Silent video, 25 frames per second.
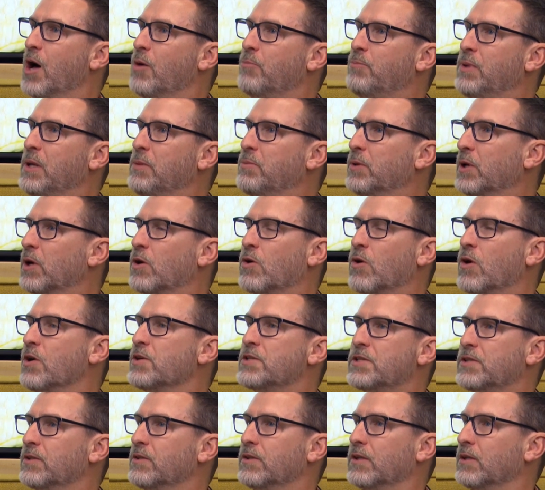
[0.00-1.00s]
People
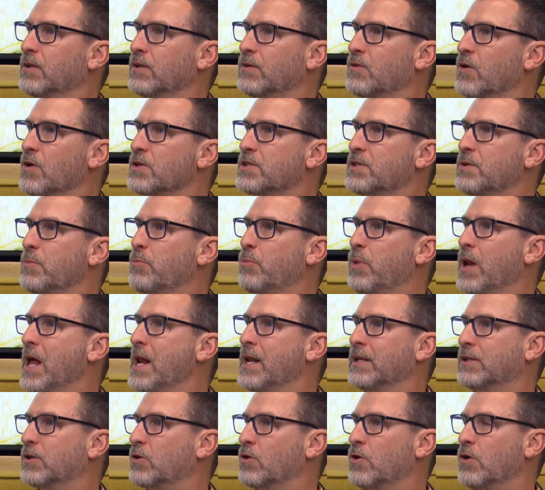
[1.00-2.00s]
across the
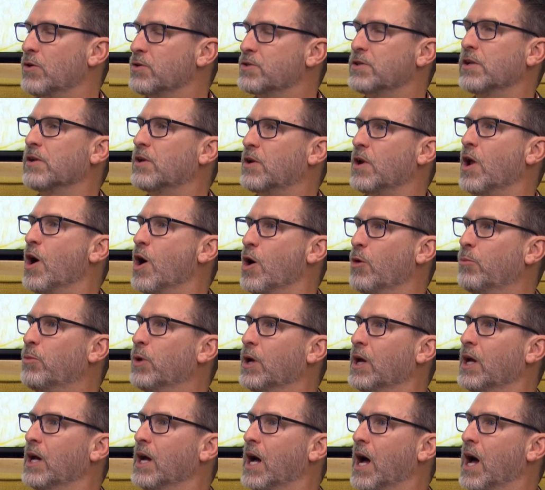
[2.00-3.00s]
planet, across the globe,
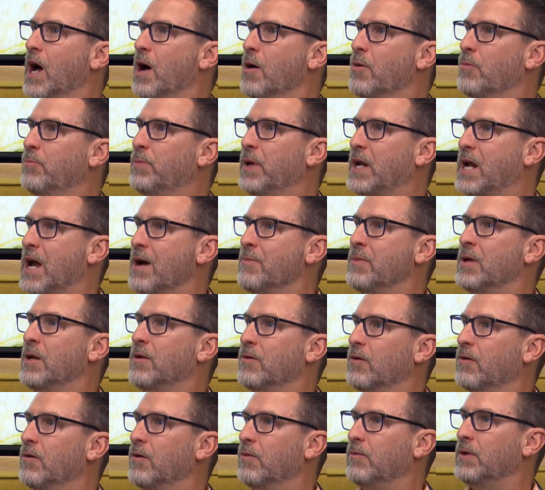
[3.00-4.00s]

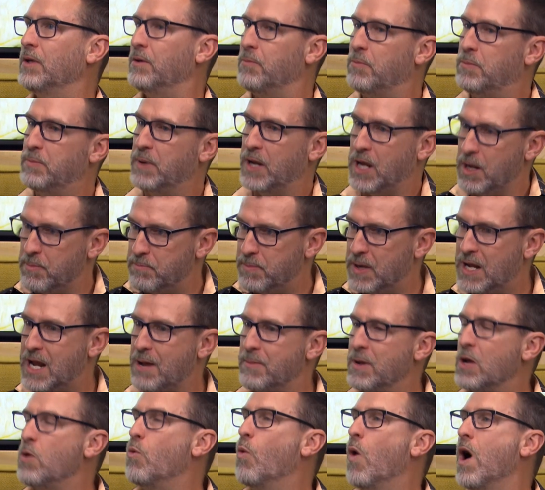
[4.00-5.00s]
becoming
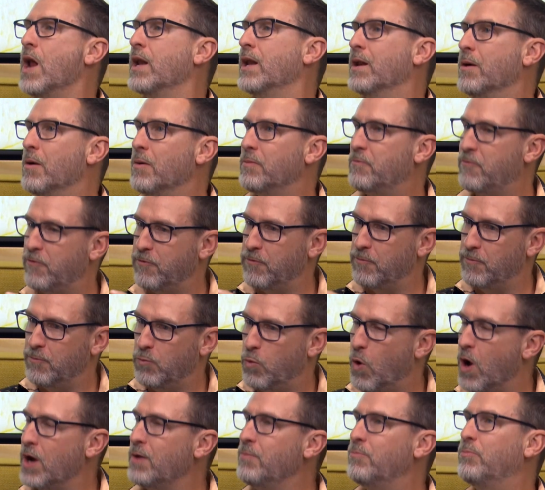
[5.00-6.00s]

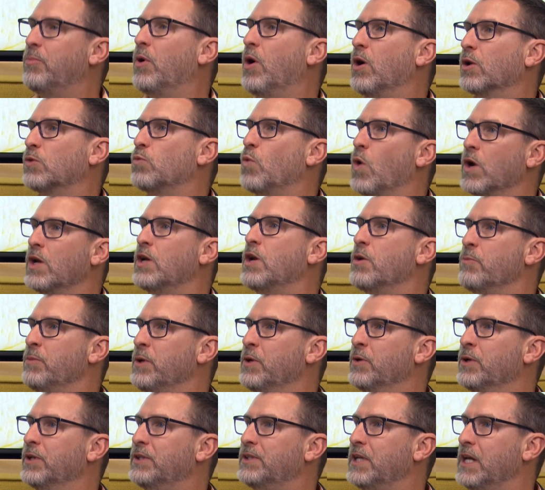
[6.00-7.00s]
one part, one
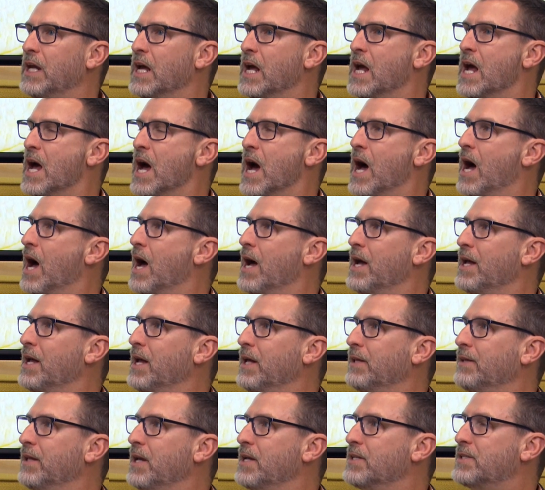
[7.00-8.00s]
community.
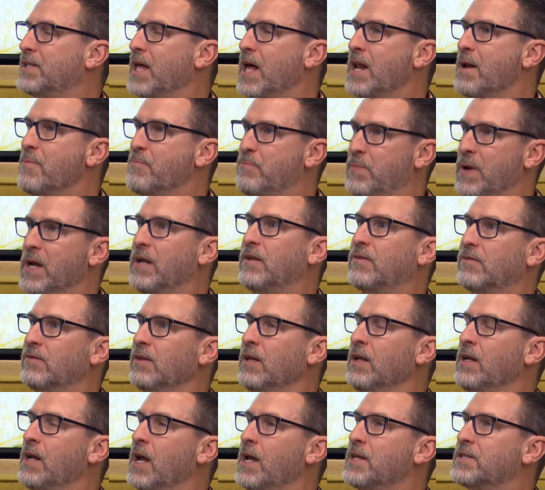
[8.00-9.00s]
Is that a big
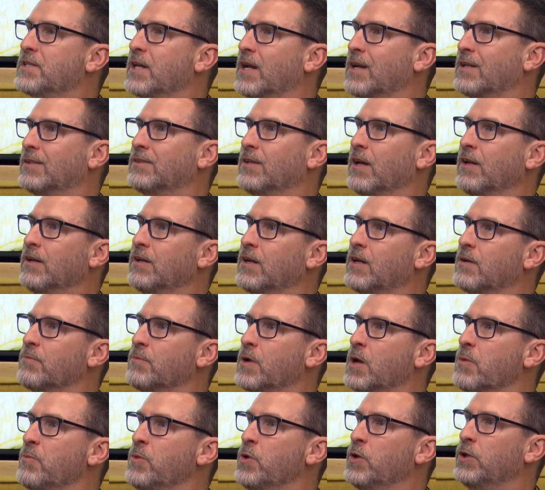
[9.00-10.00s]
thing? Is the
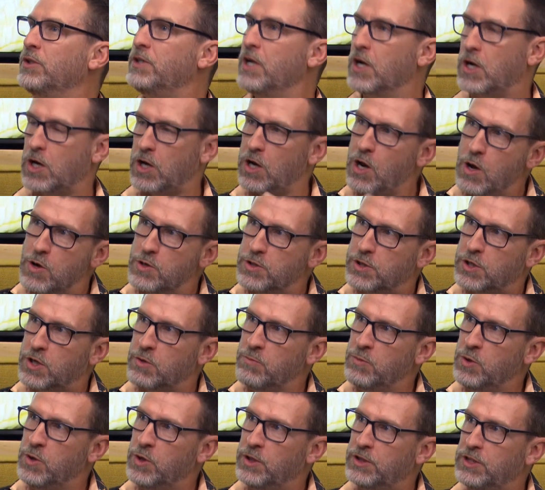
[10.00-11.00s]
Catan community a closed
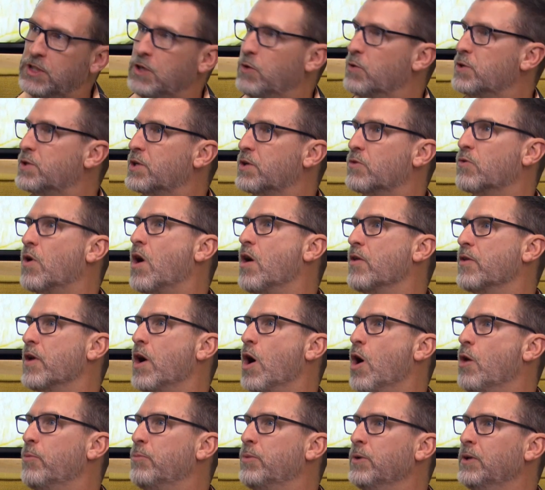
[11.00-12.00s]
community, or is it rather
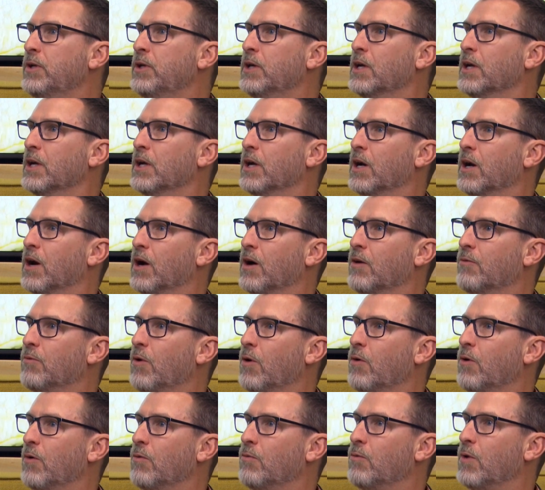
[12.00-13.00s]
open?
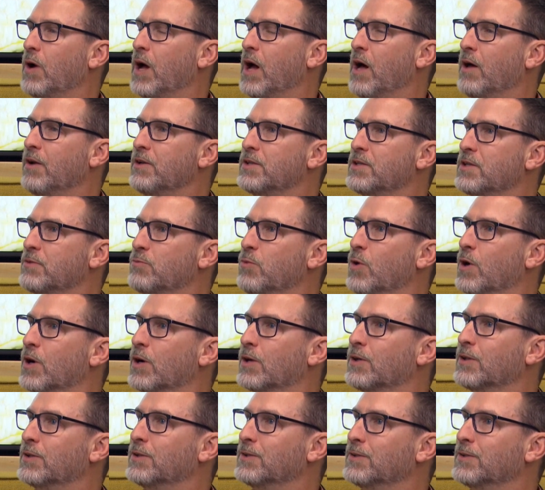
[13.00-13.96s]
How does it work?